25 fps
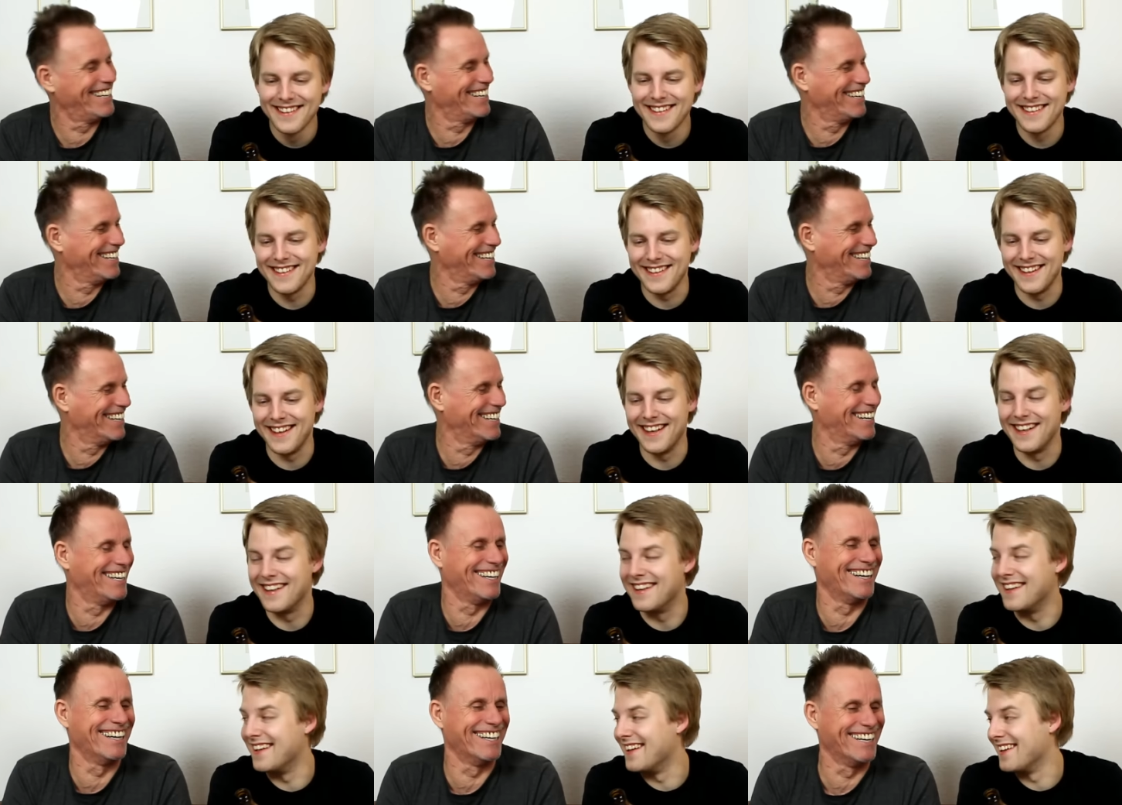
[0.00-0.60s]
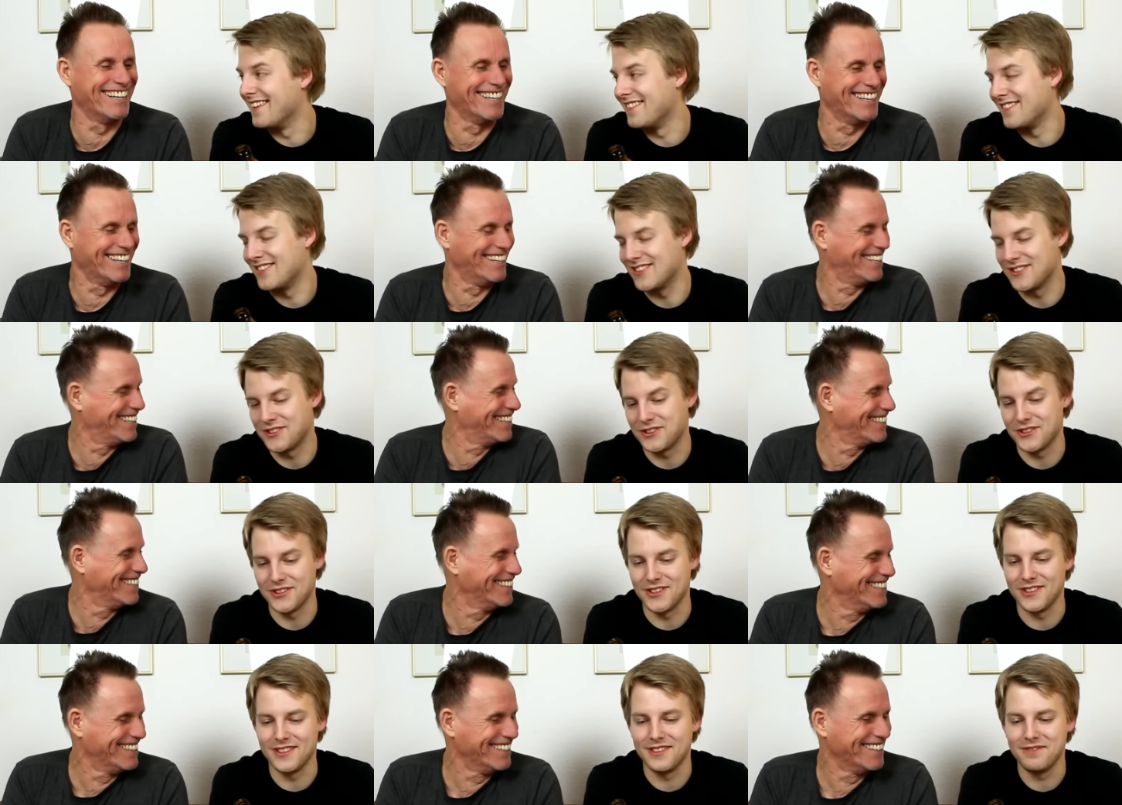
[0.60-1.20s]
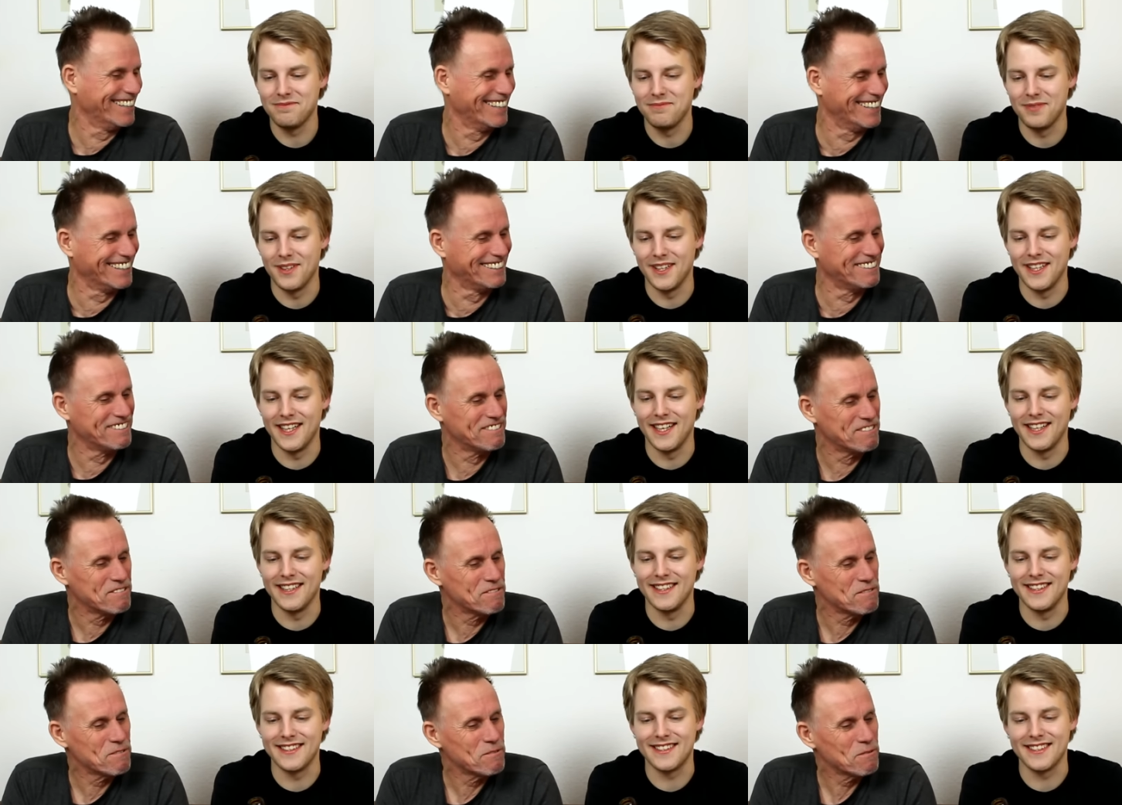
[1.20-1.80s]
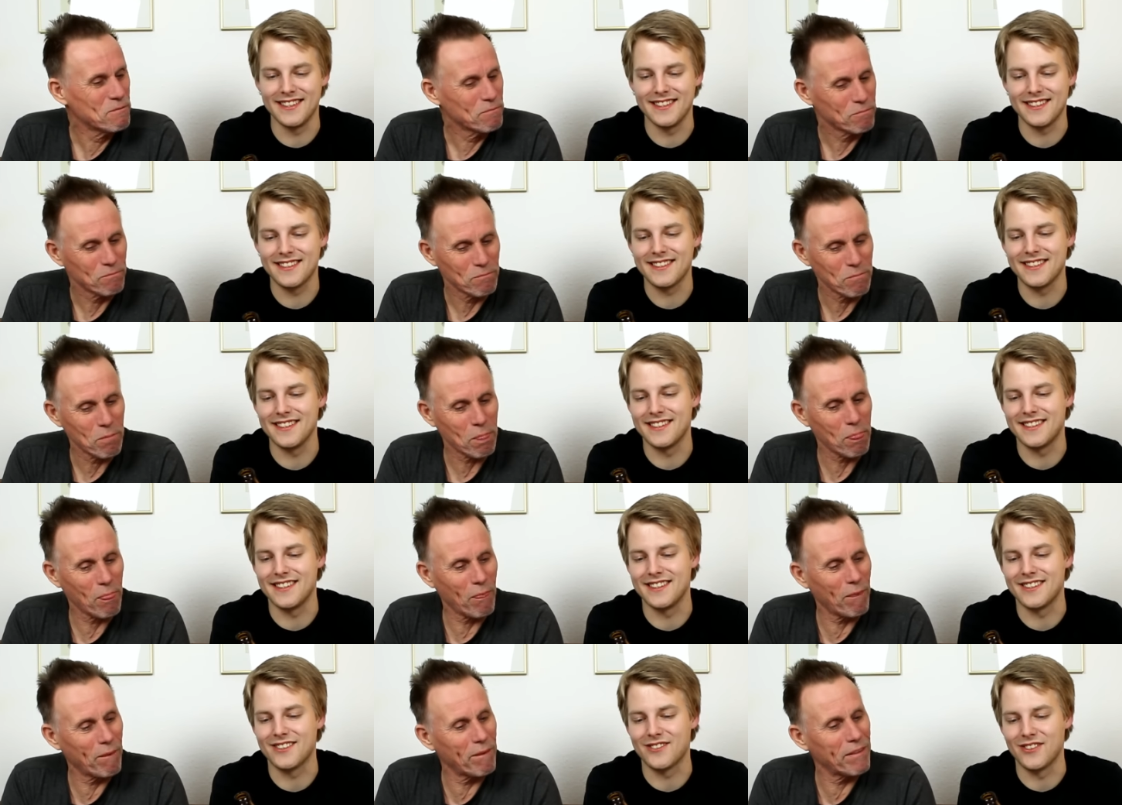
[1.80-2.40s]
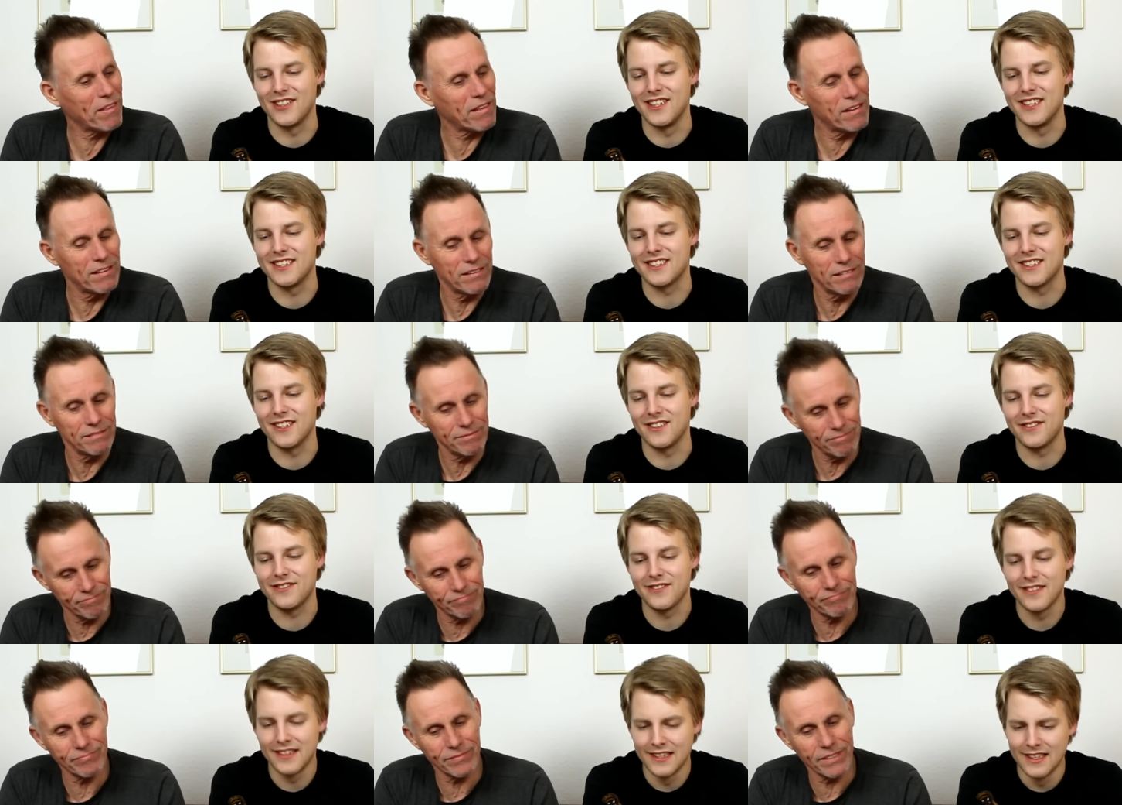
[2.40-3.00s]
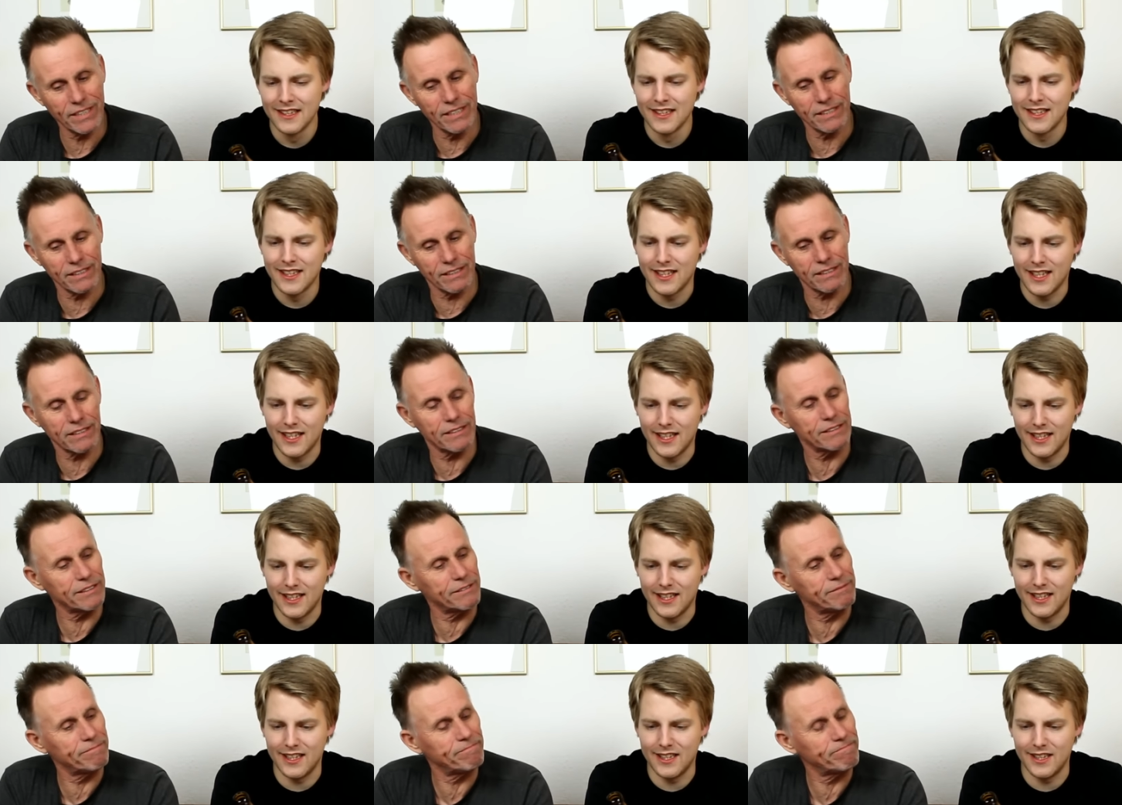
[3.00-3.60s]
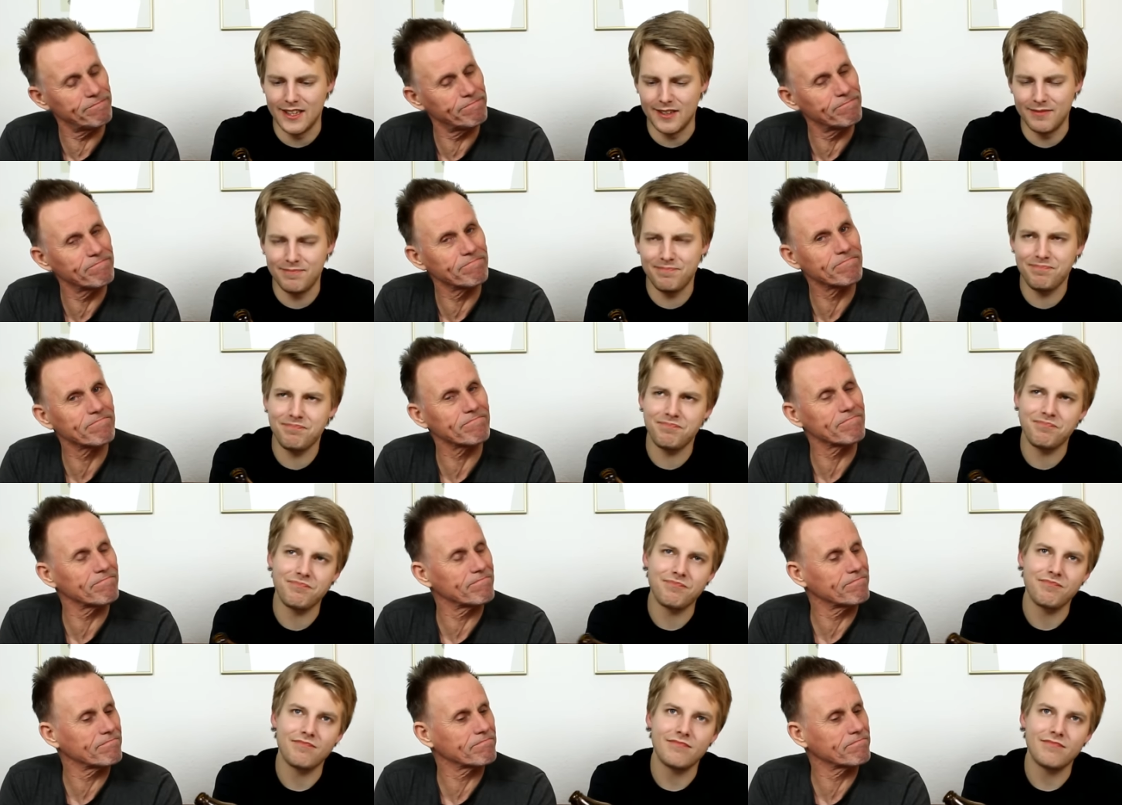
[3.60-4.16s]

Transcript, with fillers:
Speaker 1: Yeah, yeah, for sure. But yeah, this is this is great stuff. Yes. Um,